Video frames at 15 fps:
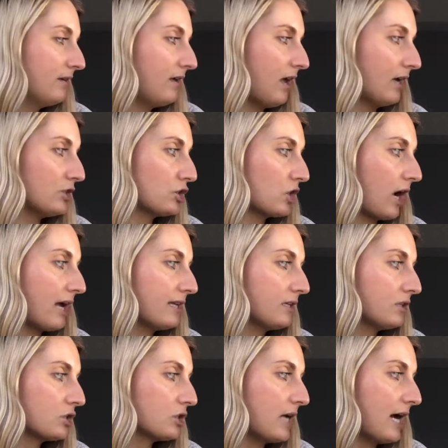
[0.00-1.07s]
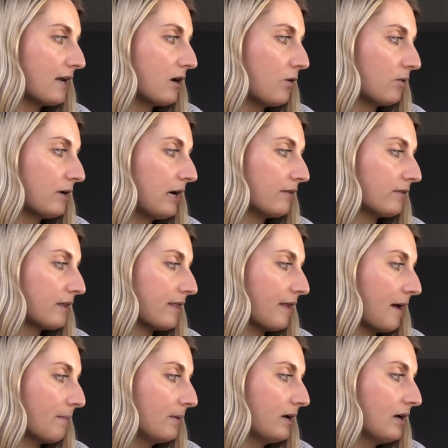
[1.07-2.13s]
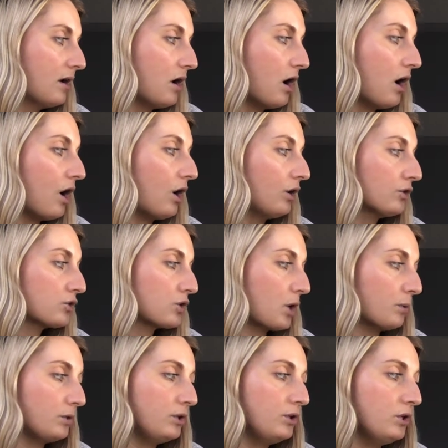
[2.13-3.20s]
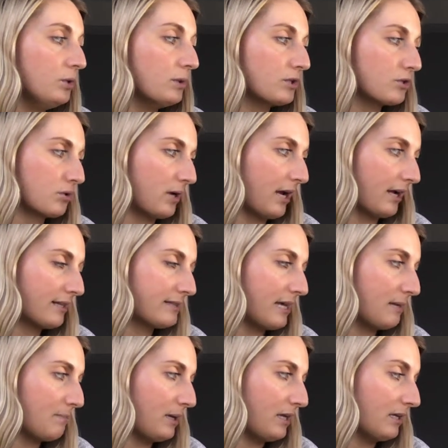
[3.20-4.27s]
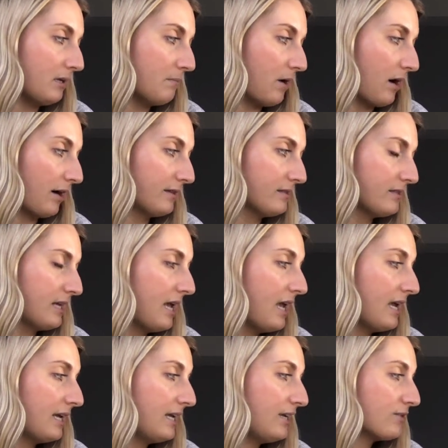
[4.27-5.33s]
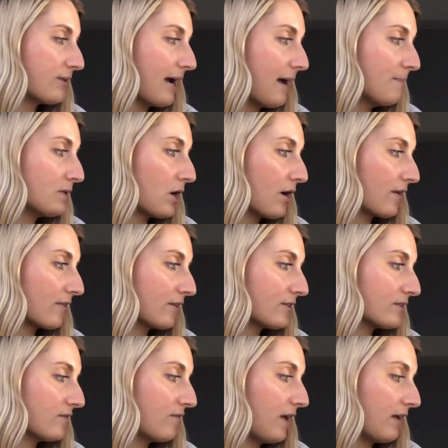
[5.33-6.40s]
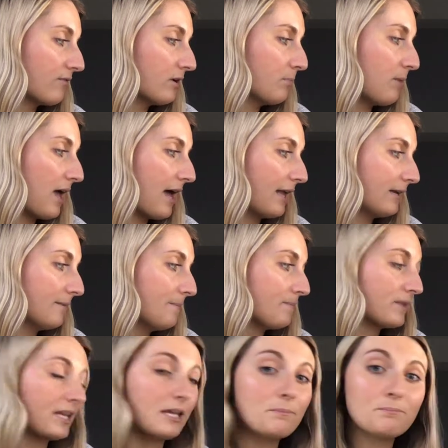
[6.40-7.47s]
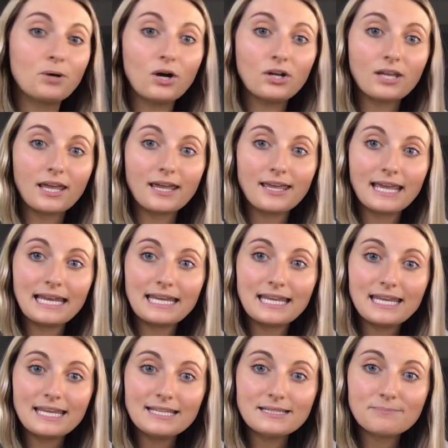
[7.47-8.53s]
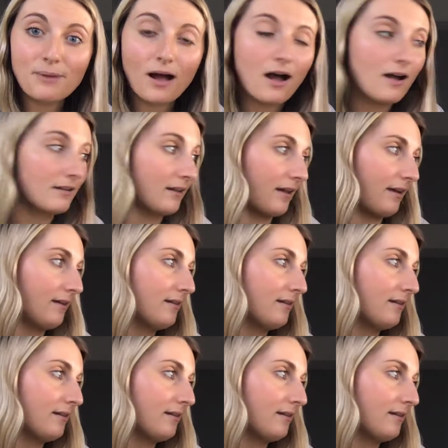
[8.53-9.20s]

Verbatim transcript: A giant shadow covered them. I'll show you a trick, said Binky Barnes. He grabbed Arthur's favorite pen and put it in his pocket.